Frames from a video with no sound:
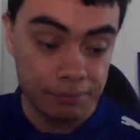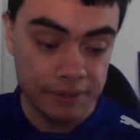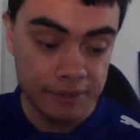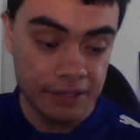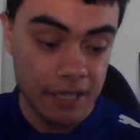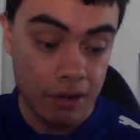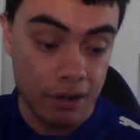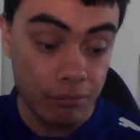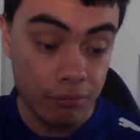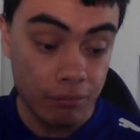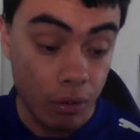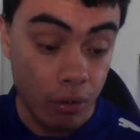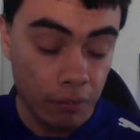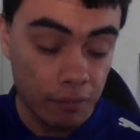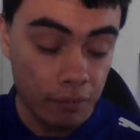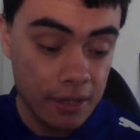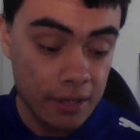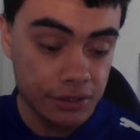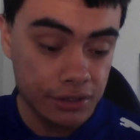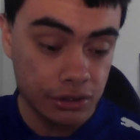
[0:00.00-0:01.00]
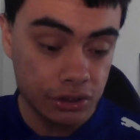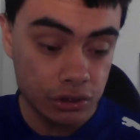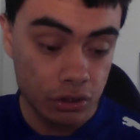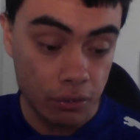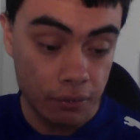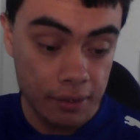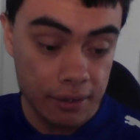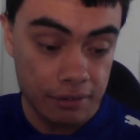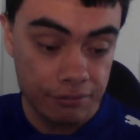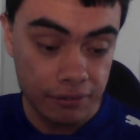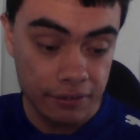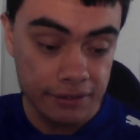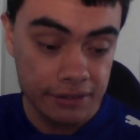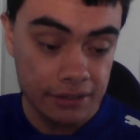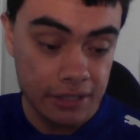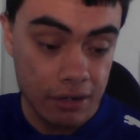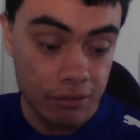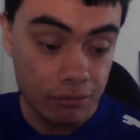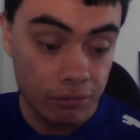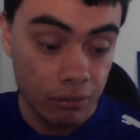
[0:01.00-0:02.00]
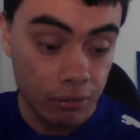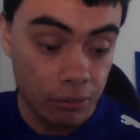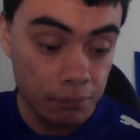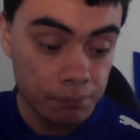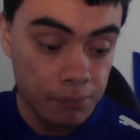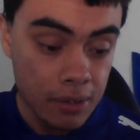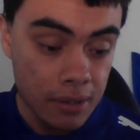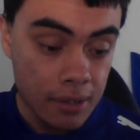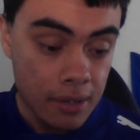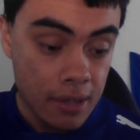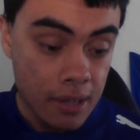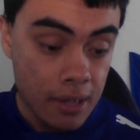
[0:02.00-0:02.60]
said that wrong there, so sorry if I said that wrong.